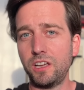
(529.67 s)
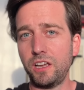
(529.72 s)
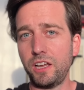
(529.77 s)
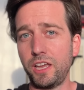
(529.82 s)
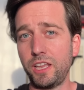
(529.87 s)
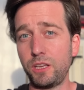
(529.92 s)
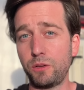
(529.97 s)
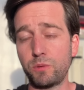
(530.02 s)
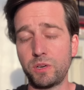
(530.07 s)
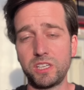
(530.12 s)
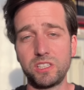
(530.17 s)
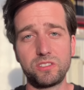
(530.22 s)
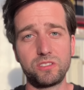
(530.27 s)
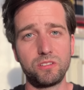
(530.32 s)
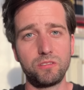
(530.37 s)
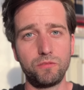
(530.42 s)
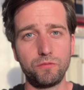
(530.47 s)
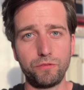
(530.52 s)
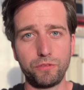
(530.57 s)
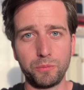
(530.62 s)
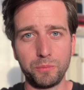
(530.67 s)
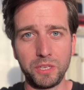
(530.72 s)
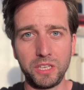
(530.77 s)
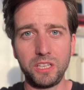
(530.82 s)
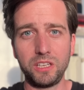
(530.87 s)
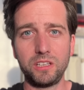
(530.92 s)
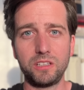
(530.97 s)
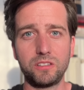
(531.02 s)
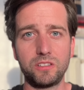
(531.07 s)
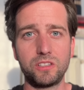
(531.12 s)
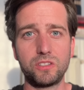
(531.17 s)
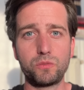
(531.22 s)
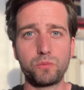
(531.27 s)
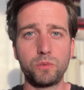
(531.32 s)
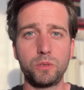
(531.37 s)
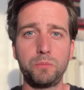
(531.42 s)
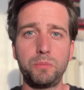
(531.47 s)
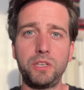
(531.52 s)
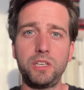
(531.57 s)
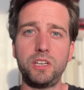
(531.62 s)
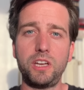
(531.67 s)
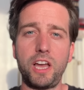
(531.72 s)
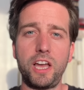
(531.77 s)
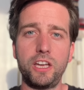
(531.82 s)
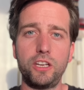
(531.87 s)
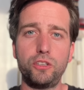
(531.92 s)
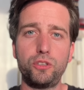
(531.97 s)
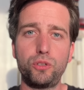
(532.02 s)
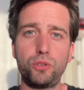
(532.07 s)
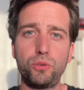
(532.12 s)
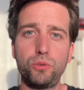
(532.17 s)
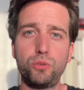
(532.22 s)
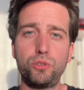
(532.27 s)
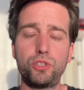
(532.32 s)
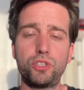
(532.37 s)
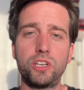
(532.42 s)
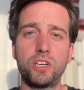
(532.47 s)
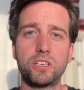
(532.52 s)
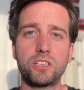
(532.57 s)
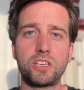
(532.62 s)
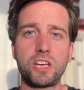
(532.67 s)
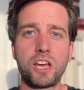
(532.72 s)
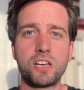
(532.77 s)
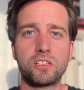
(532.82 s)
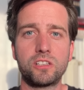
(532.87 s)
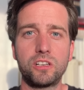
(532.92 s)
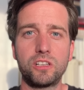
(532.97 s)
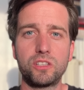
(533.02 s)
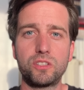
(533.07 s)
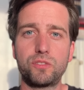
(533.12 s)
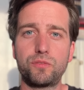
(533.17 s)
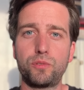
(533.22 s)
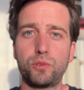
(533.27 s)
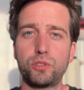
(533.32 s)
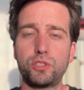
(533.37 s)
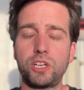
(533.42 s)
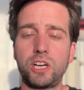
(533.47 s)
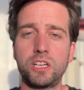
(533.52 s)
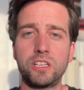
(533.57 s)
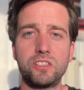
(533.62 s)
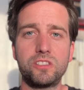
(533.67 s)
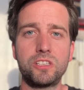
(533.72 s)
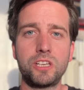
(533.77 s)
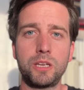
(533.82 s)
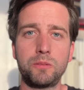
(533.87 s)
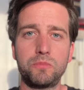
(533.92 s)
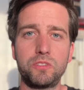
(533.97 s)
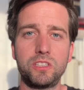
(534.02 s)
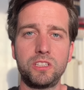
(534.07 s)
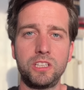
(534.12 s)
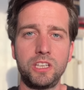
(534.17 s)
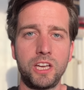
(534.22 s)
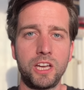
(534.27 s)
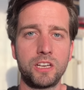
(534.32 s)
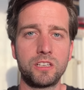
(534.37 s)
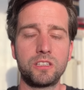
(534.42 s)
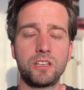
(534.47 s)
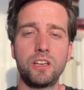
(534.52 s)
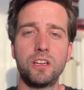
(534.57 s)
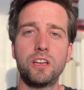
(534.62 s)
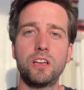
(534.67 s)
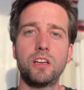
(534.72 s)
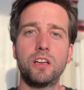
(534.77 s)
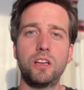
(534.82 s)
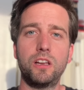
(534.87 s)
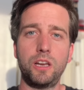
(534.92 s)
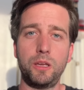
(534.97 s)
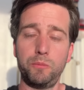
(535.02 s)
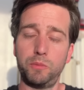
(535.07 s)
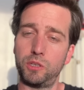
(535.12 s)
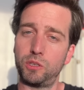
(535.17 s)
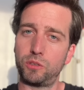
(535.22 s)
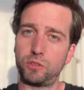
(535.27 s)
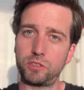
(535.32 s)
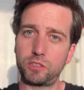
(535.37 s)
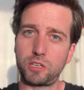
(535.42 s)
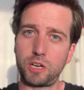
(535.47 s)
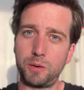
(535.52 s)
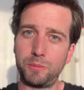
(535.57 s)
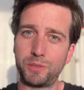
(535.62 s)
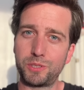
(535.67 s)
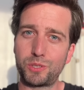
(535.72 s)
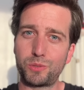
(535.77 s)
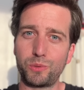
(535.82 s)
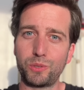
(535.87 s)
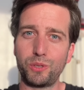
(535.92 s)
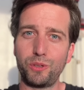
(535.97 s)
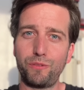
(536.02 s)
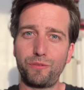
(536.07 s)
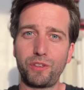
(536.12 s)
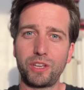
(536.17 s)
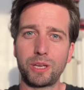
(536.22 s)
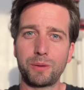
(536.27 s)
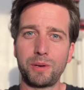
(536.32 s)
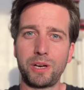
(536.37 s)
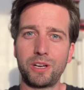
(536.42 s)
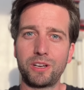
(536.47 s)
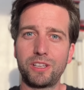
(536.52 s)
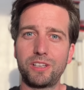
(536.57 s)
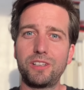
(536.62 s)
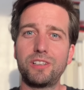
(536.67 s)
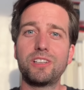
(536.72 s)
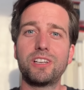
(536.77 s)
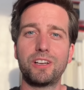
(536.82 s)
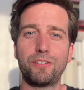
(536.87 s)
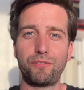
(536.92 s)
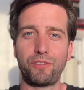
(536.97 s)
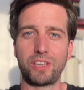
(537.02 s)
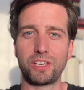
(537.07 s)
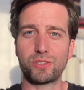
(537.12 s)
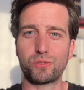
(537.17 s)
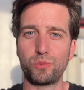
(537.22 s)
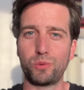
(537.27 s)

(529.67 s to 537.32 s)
Anyways, for me, this will be a huge catalyst for Chinese names in the end. Let me know in the comments what you think about it, and thanks for